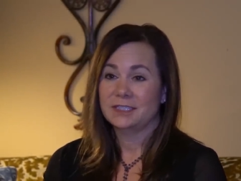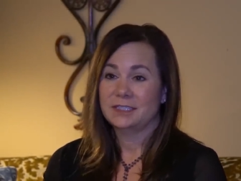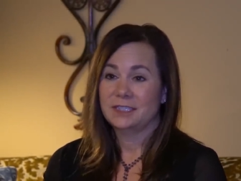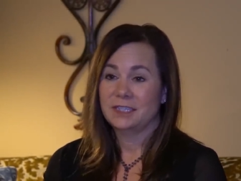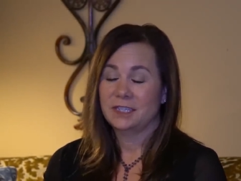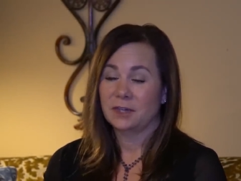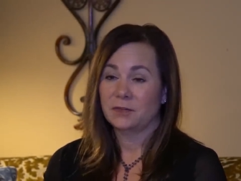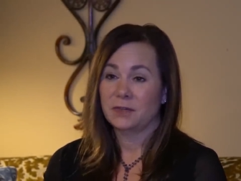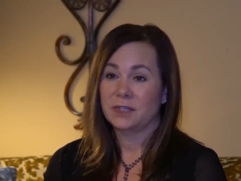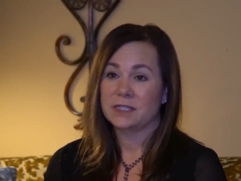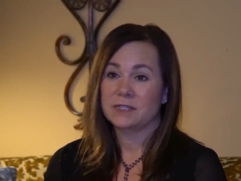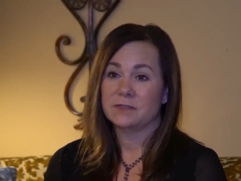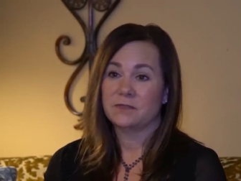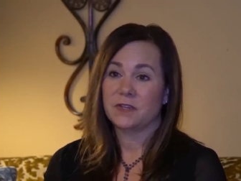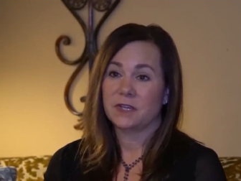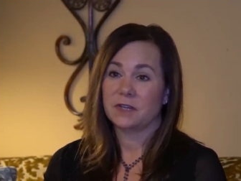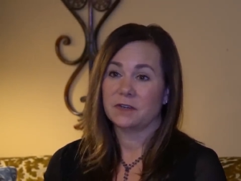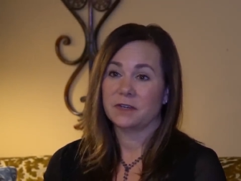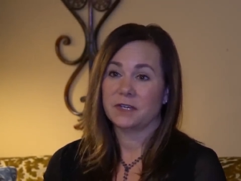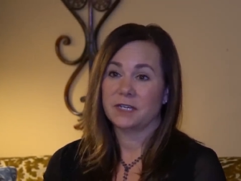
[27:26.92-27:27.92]
You know, he's
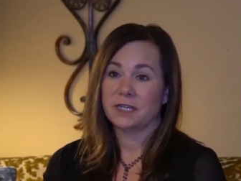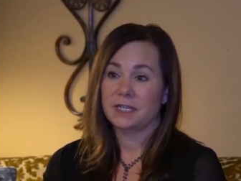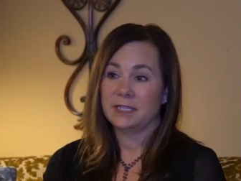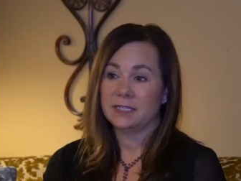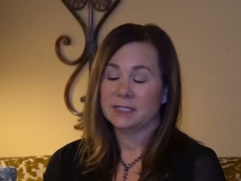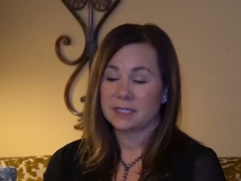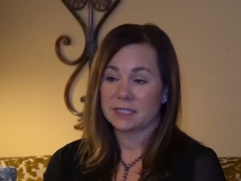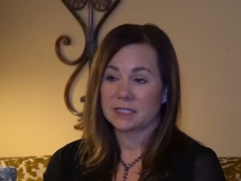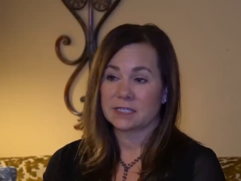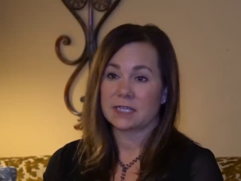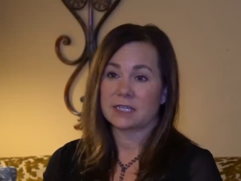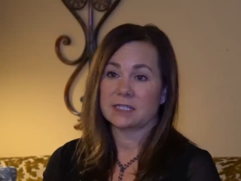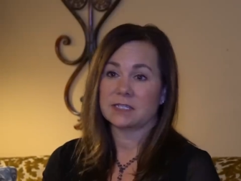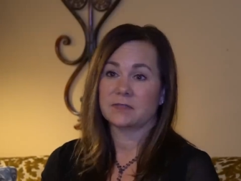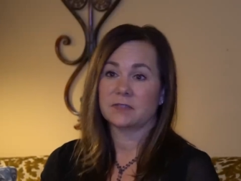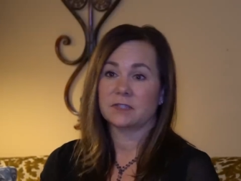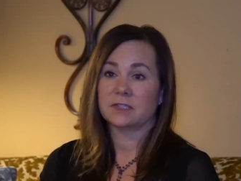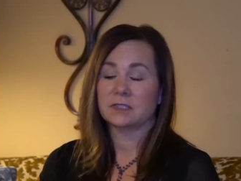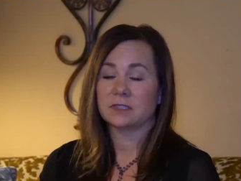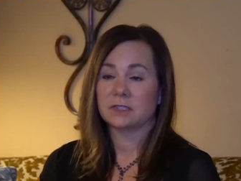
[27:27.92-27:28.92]
very
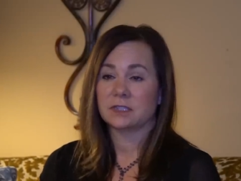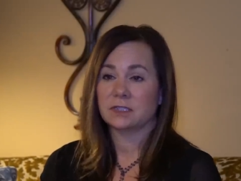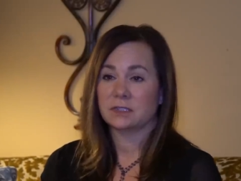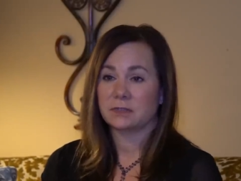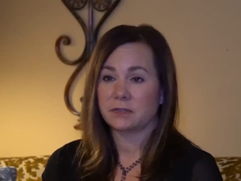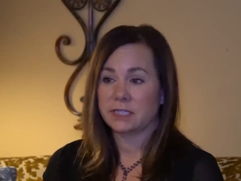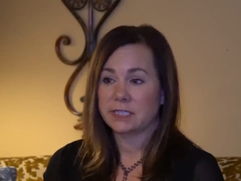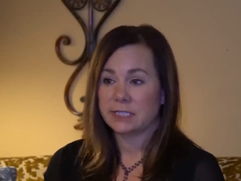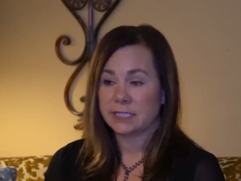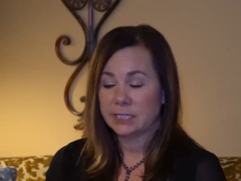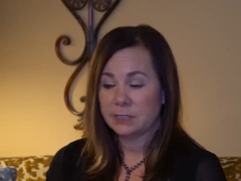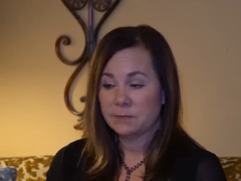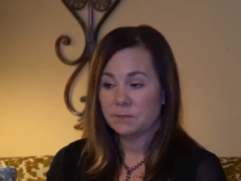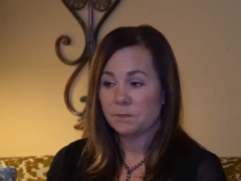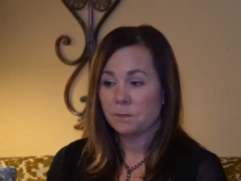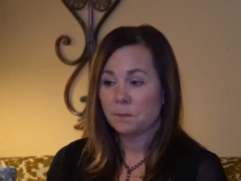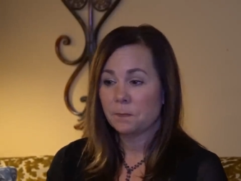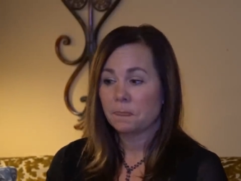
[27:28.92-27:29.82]
successful in the three D.